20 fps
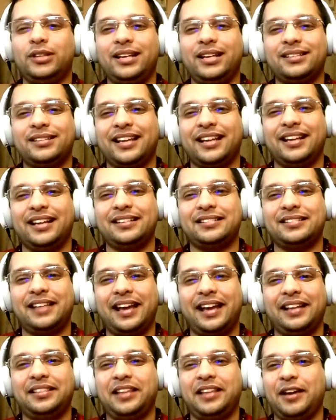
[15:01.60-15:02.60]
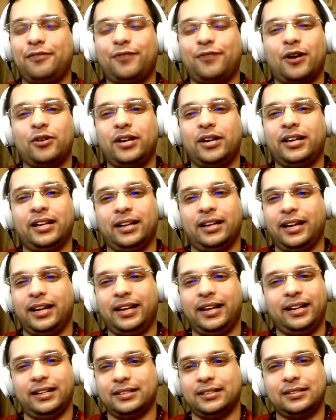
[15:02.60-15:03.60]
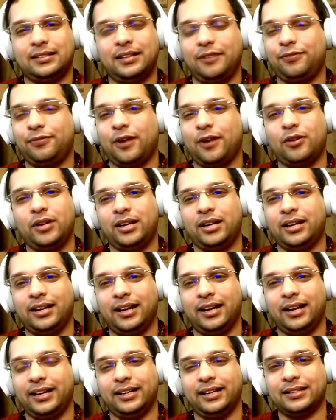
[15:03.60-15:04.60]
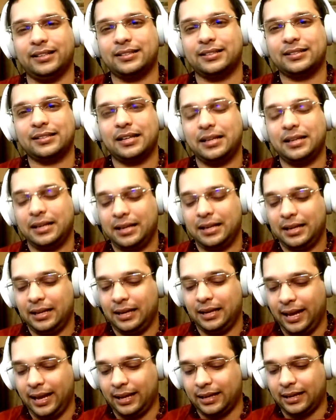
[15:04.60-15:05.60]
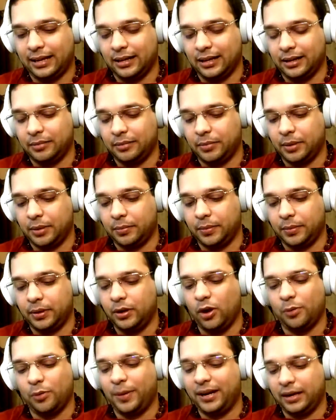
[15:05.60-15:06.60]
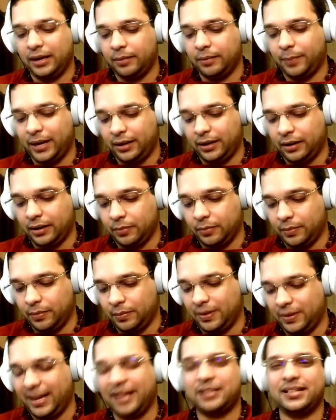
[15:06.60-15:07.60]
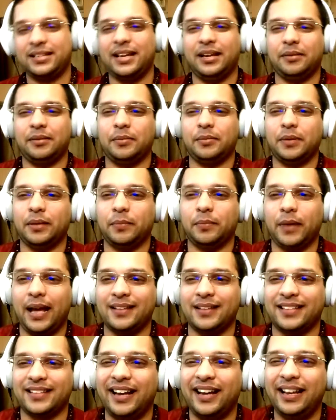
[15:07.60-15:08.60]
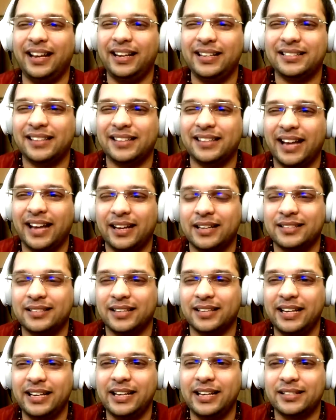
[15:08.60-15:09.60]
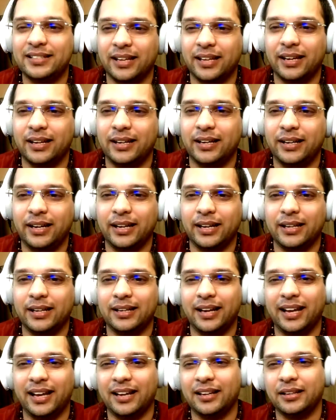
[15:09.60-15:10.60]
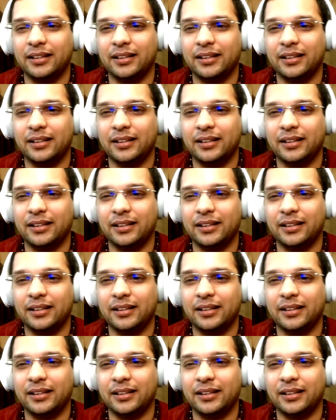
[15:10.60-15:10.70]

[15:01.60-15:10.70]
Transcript: these things, they found it hilarious. They found it hilarious. Like no, but like, see, if SNL is like, it's a niche thing in India, like